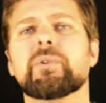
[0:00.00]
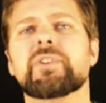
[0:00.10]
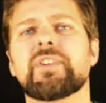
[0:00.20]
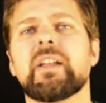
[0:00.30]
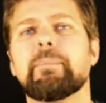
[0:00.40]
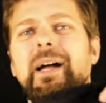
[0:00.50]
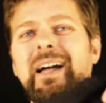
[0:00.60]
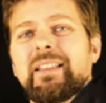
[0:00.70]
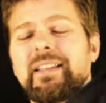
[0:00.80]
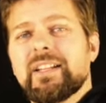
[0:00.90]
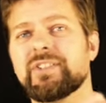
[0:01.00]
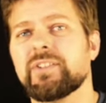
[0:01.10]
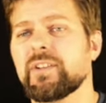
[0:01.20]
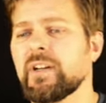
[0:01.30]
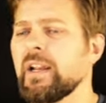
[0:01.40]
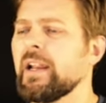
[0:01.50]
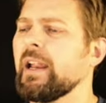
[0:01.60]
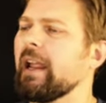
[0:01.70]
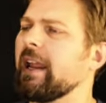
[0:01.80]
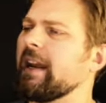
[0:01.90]
percent polyester
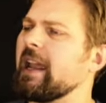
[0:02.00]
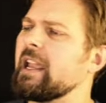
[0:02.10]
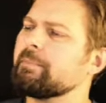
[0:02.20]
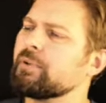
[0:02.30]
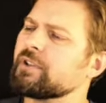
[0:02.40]
and eight